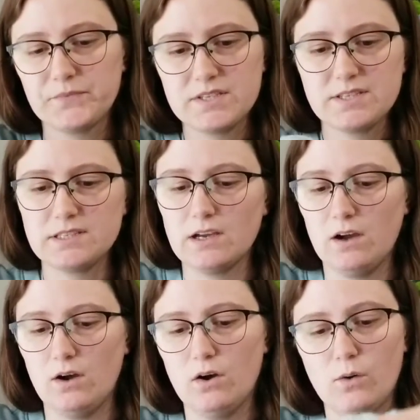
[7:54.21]

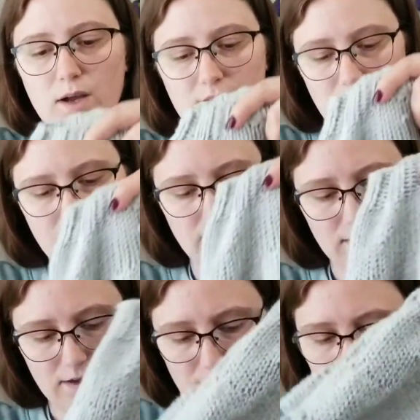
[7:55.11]
So
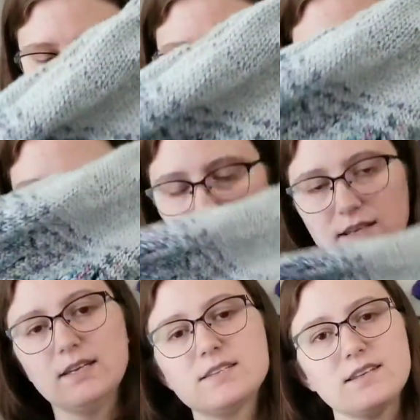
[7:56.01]
yeah,
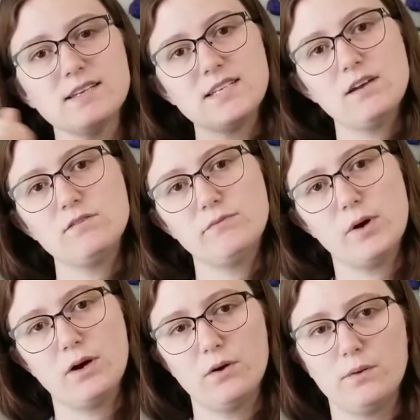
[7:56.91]
slight tale of
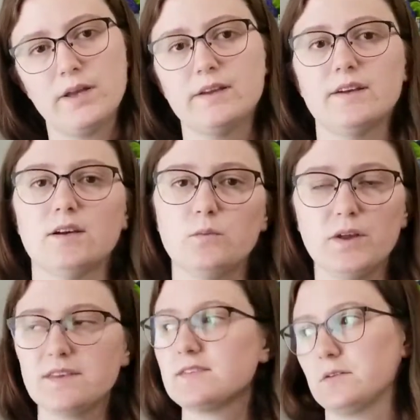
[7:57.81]
woe
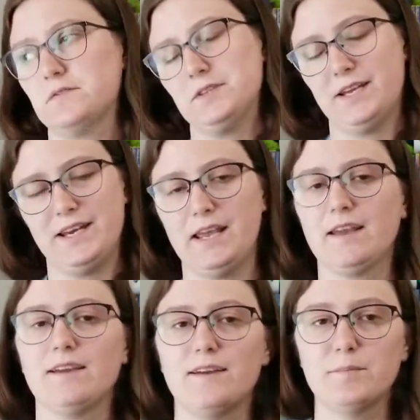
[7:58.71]
with a silver
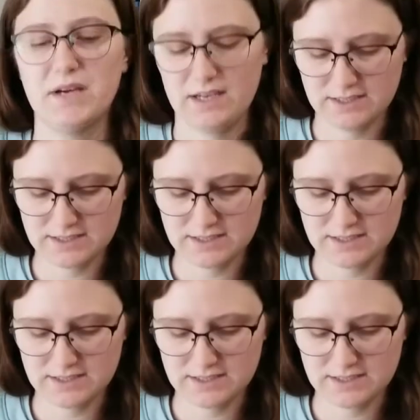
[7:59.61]
lining, but